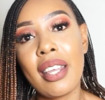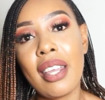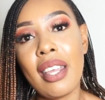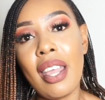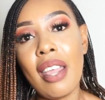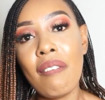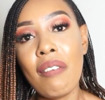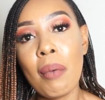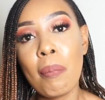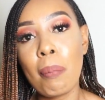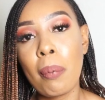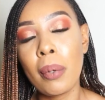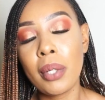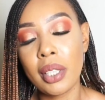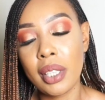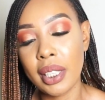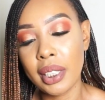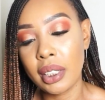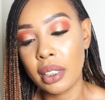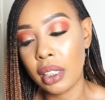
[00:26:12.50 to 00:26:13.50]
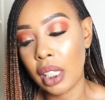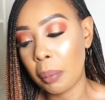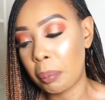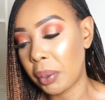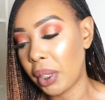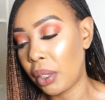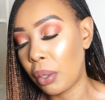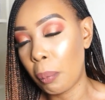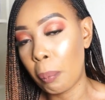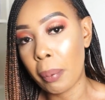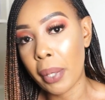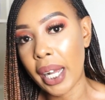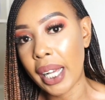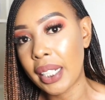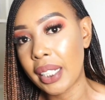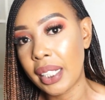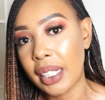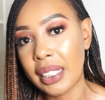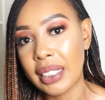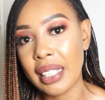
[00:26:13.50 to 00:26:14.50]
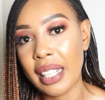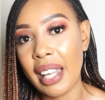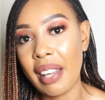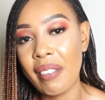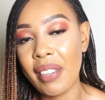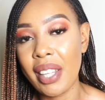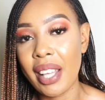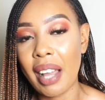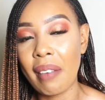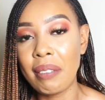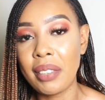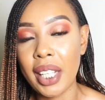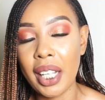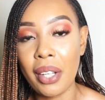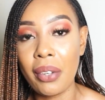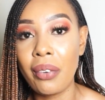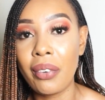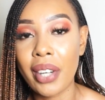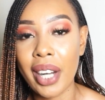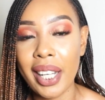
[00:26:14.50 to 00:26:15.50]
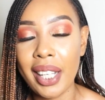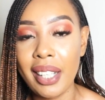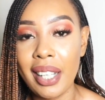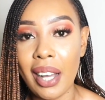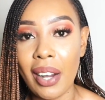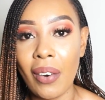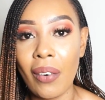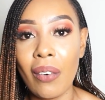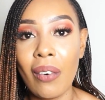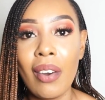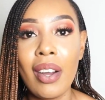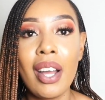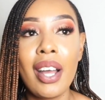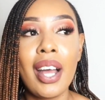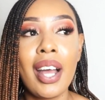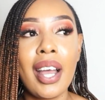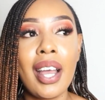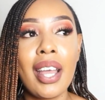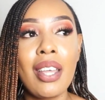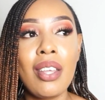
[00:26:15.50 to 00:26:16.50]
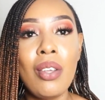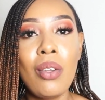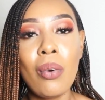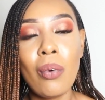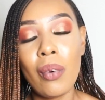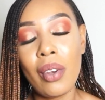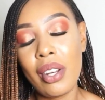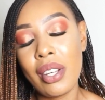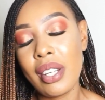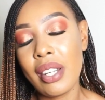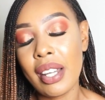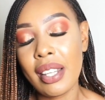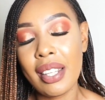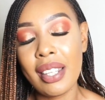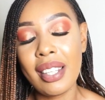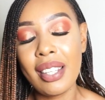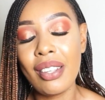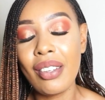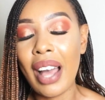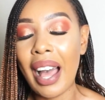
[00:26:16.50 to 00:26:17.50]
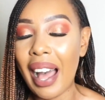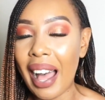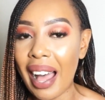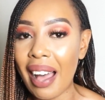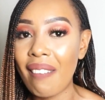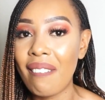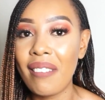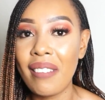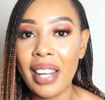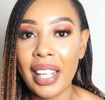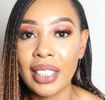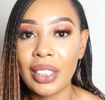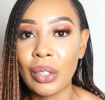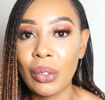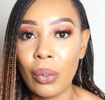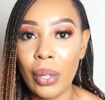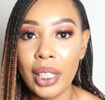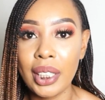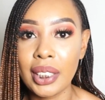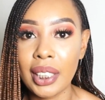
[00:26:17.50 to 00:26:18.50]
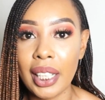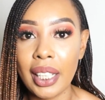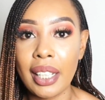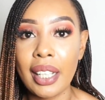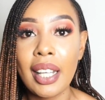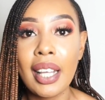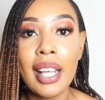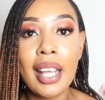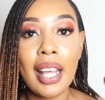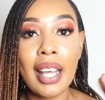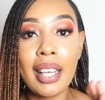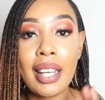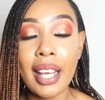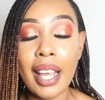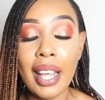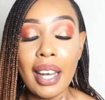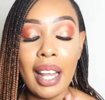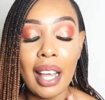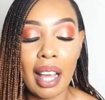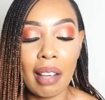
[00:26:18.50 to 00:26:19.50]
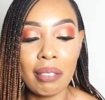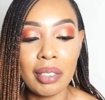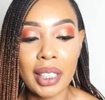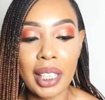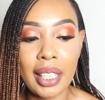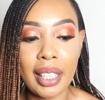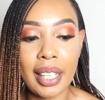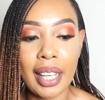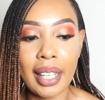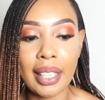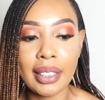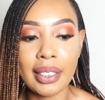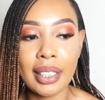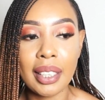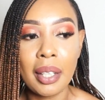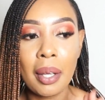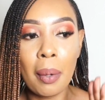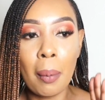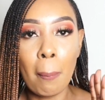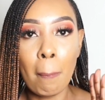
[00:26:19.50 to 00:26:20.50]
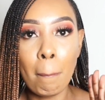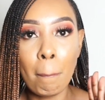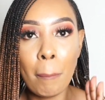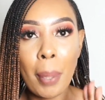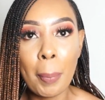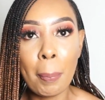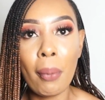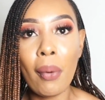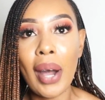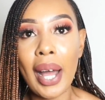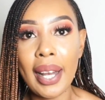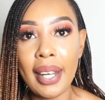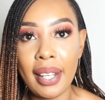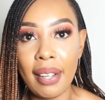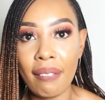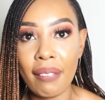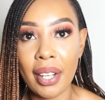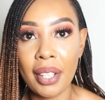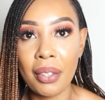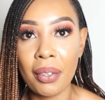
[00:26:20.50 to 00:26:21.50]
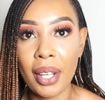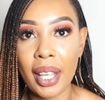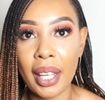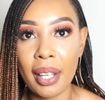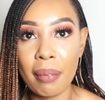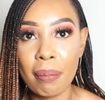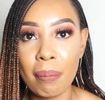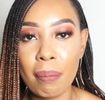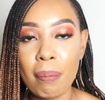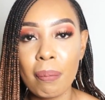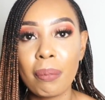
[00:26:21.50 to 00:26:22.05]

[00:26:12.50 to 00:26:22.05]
if you put these tips into practice, everything I'm telling you right now, you will have nice glowing skin. And again, like I'm saying, guys, people are different, okay?